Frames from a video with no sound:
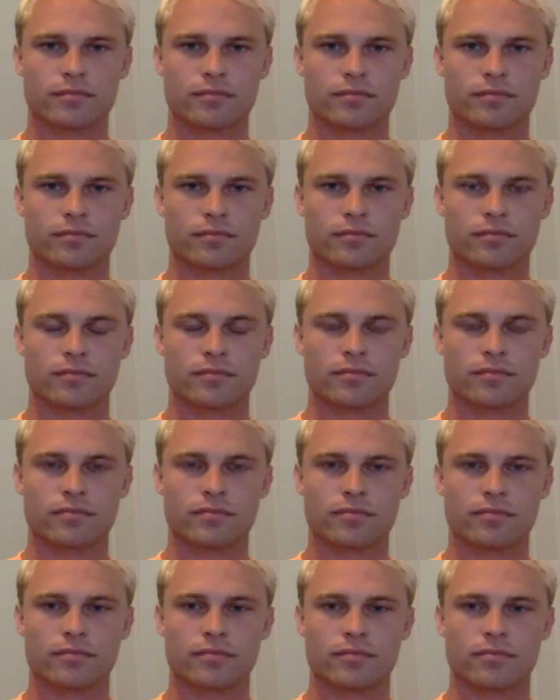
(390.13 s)

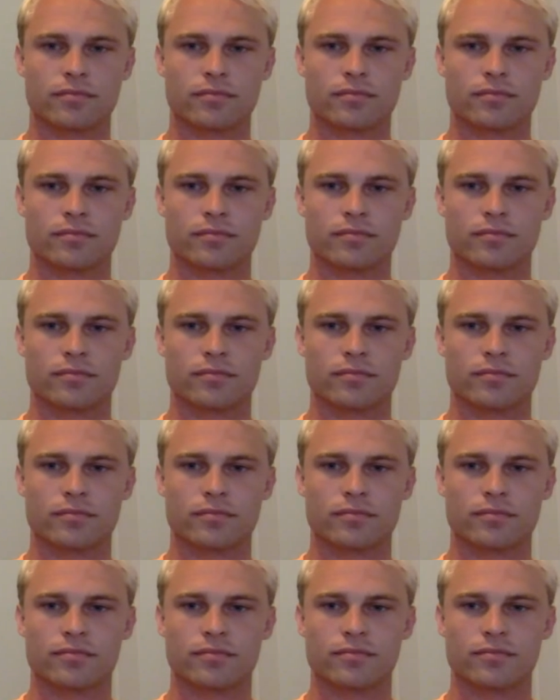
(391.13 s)

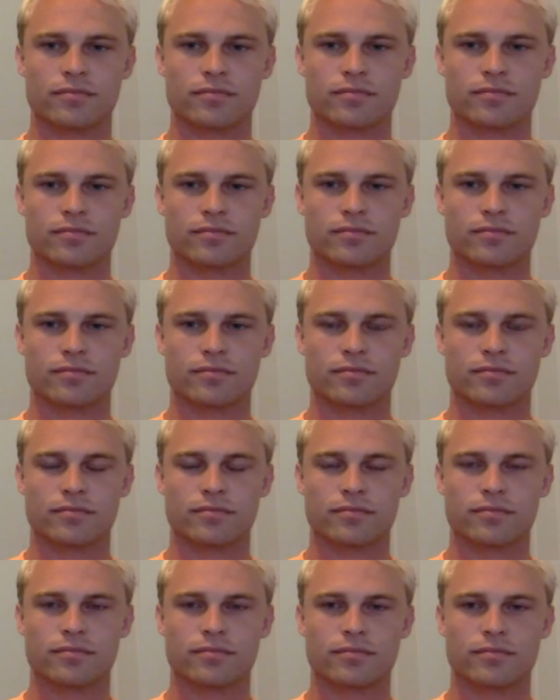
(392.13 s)

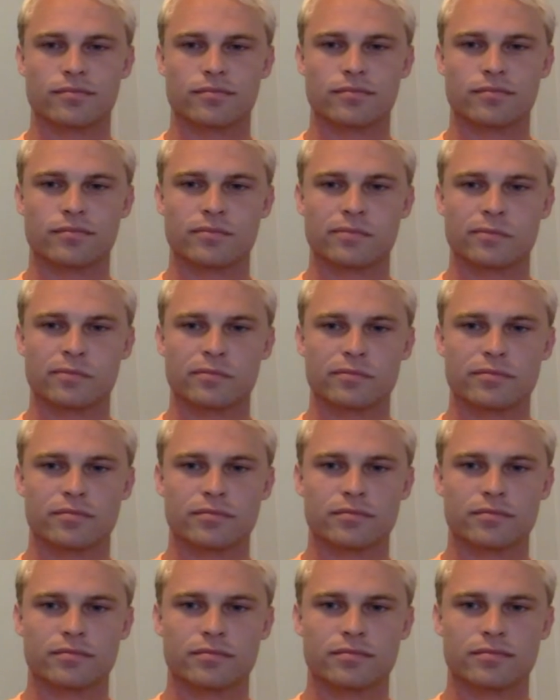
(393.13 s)

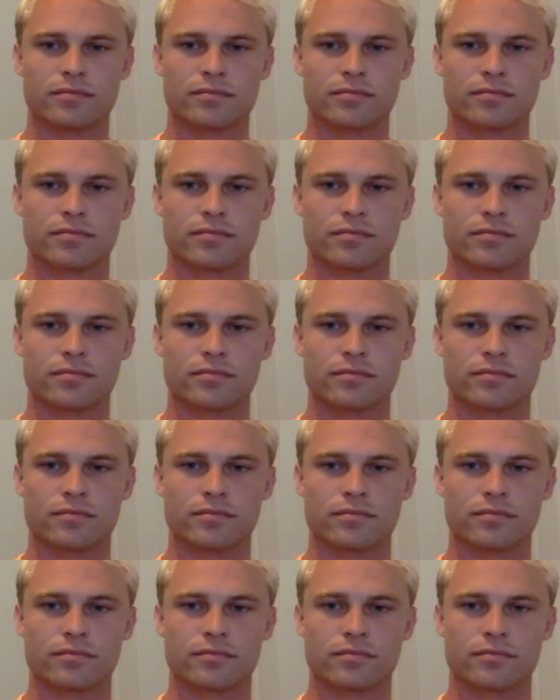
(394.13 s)

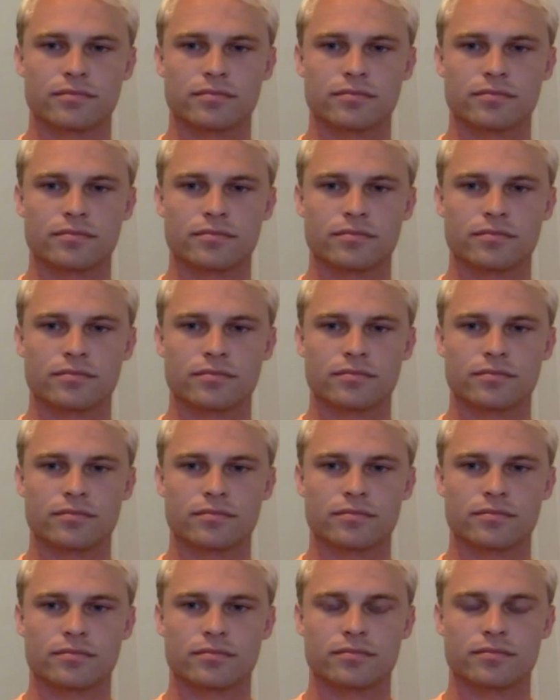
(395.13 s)

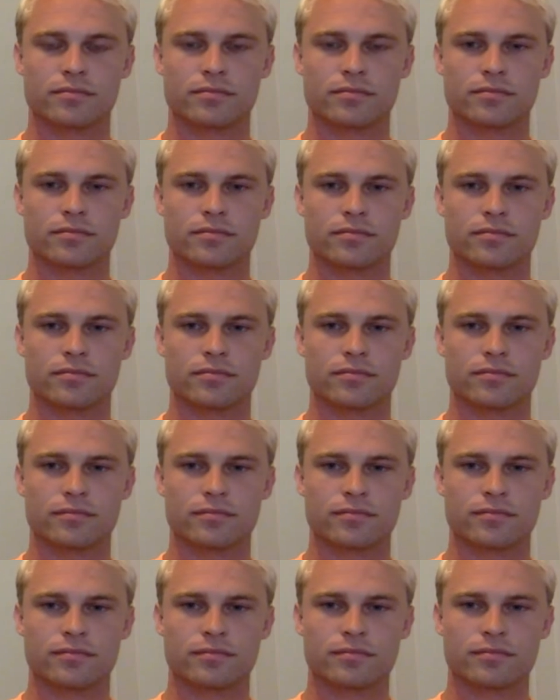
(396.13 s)

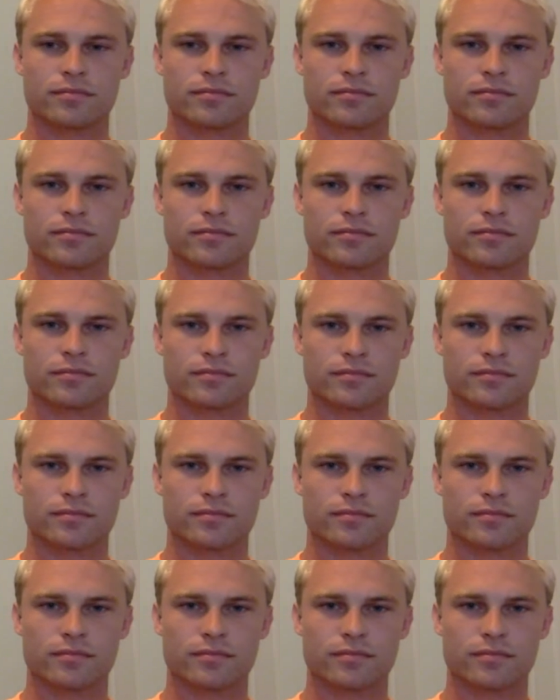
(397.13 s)
This person isn't speaking.